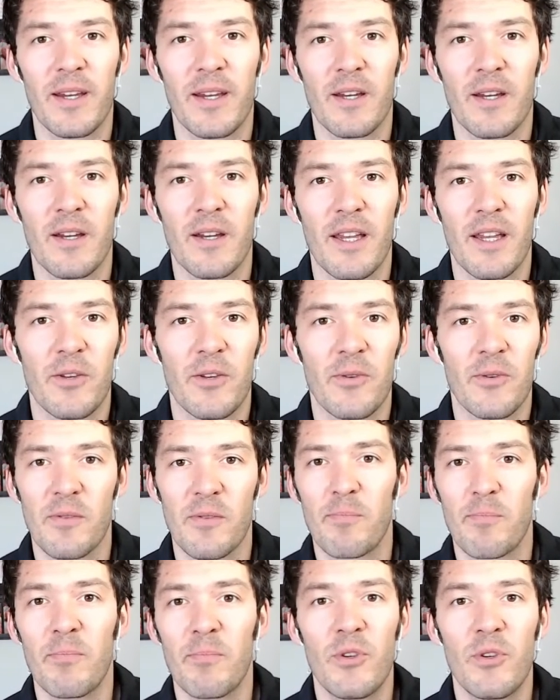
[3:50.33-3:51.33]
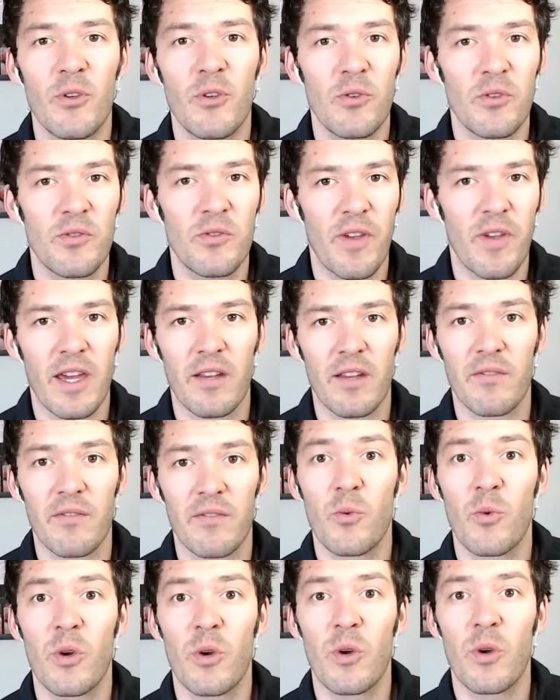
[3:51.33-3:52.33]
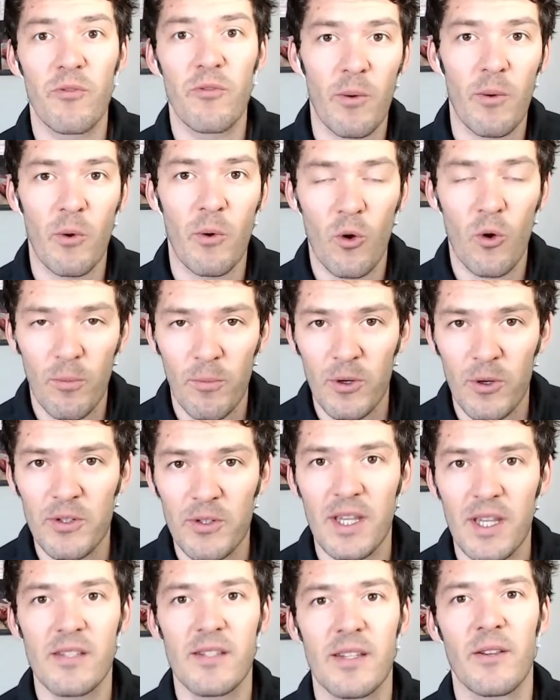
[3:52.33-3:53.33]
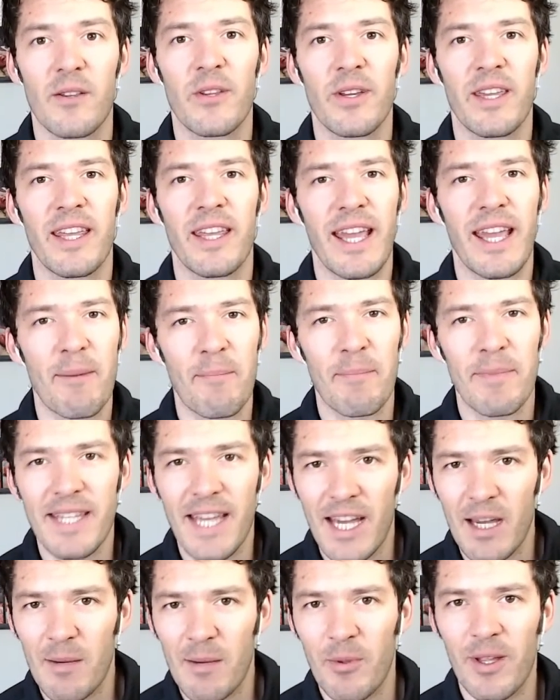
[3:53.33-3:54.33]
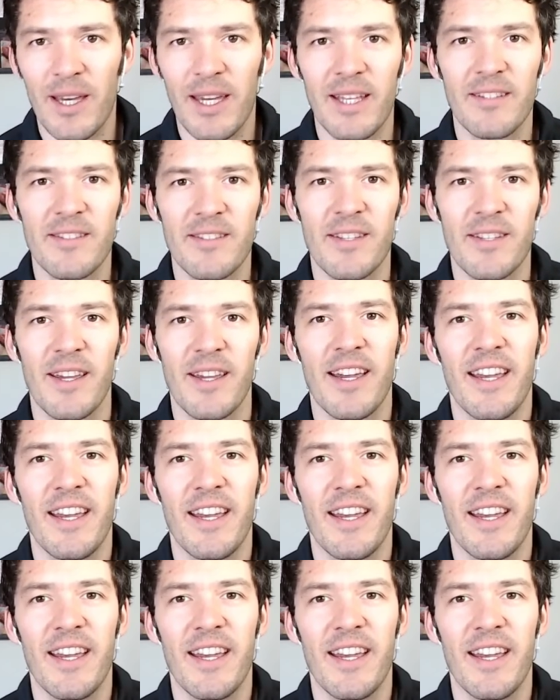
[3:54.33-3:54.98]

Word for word: I know he's a huge fan of 24-hour hormone testing, looking at metabolites.